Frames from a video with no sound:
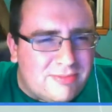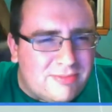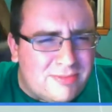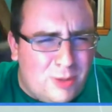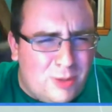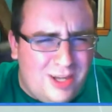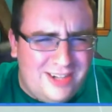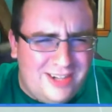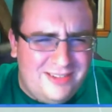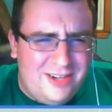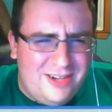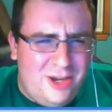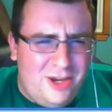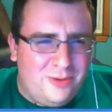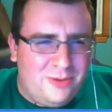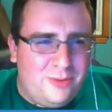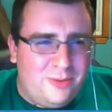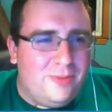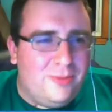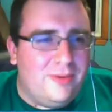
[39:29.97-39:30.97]
What?
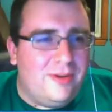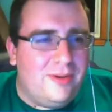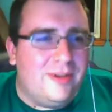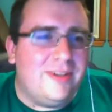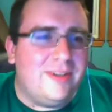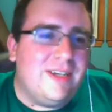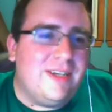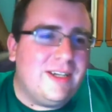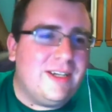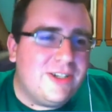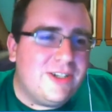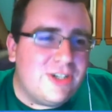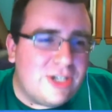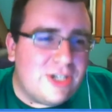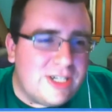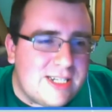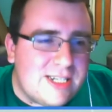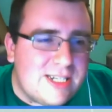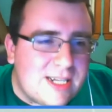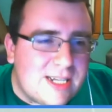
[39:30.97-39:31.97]
No.
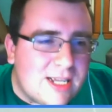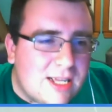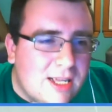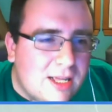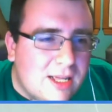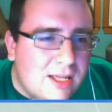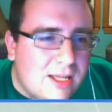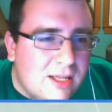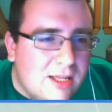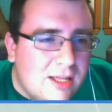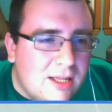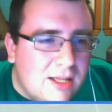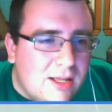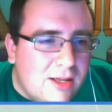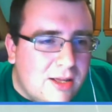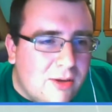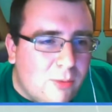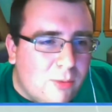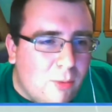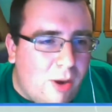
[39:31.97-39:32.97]
She's, Well,
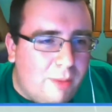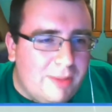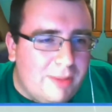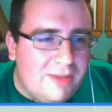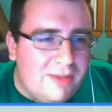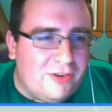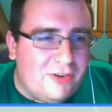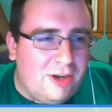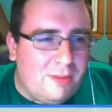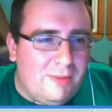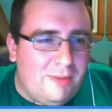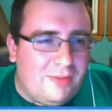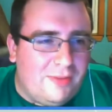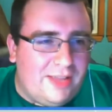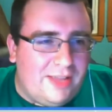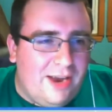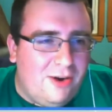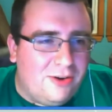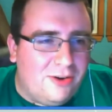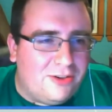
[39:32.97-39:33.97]
I mean, if you're talking
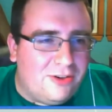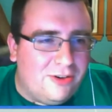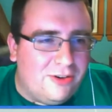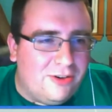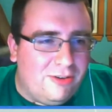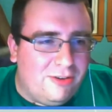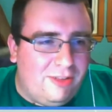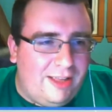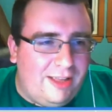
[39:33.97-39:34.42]
about the character,